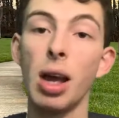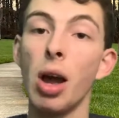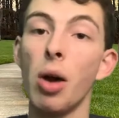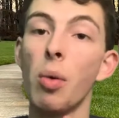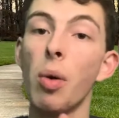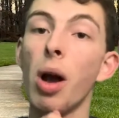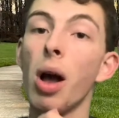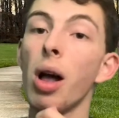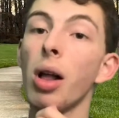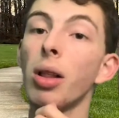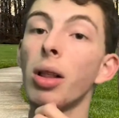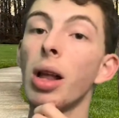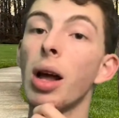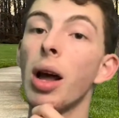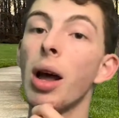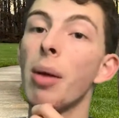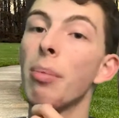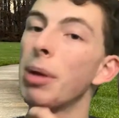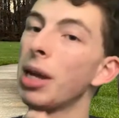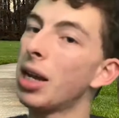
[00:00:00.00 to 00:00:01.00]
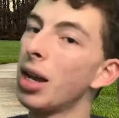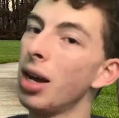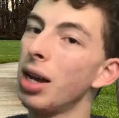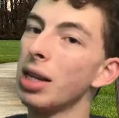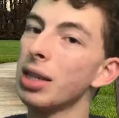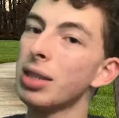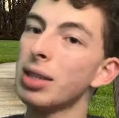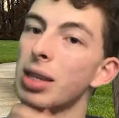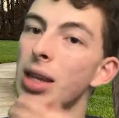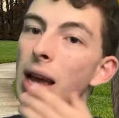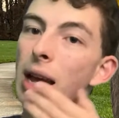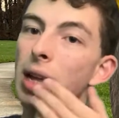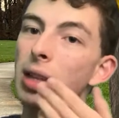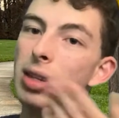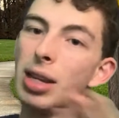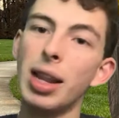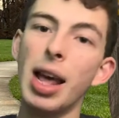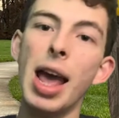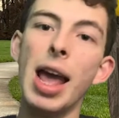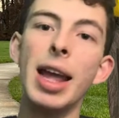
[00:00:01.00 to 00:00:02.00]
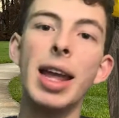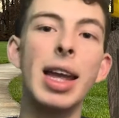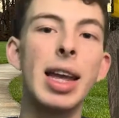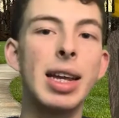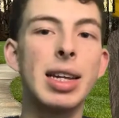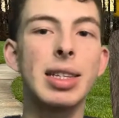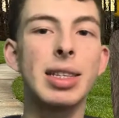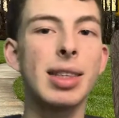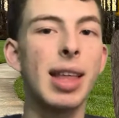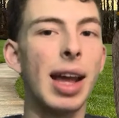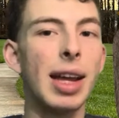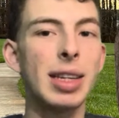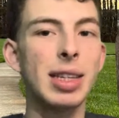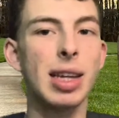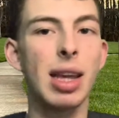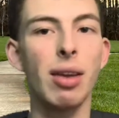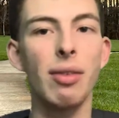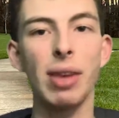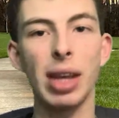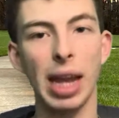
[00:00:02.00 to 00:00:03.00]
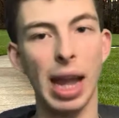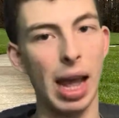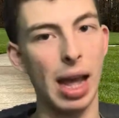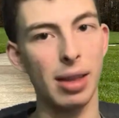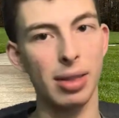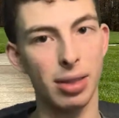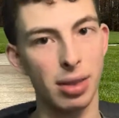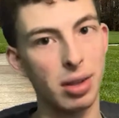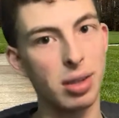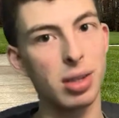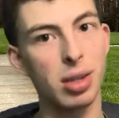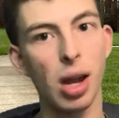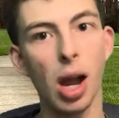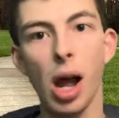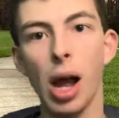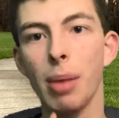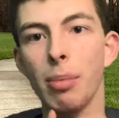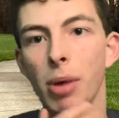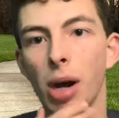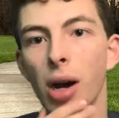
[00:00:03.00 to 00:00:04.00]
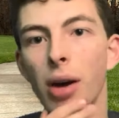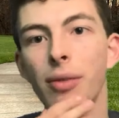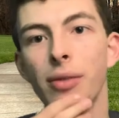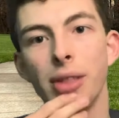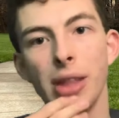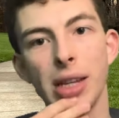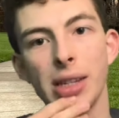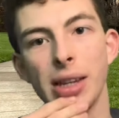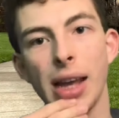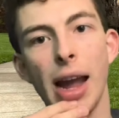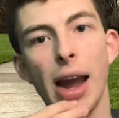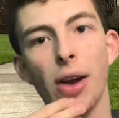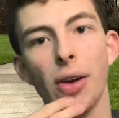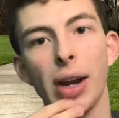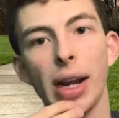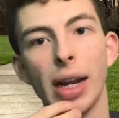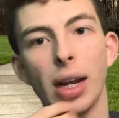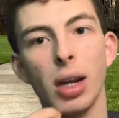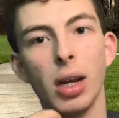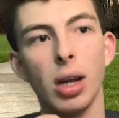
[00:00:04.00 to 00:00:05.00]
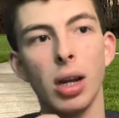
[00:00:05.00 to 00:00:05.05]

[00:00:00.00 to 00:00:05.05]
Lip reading: Well, because today is Thanksgiving at the time of this airing.